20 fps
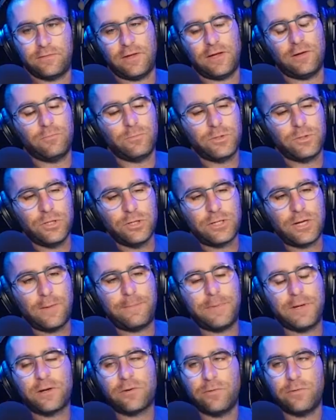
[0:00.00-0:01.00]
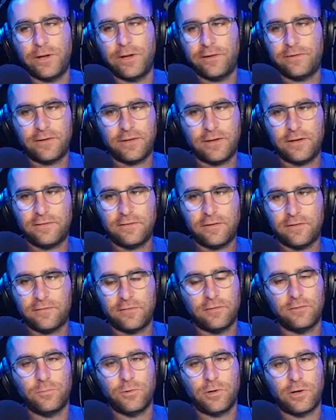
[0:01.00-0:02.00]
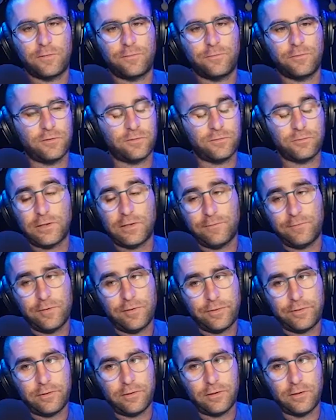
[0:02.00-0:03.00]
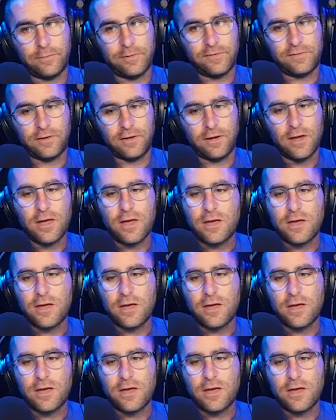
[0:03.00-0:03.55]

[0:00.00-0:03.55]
that would look at bitcoin and say this doesn't work for us or even ethereum and say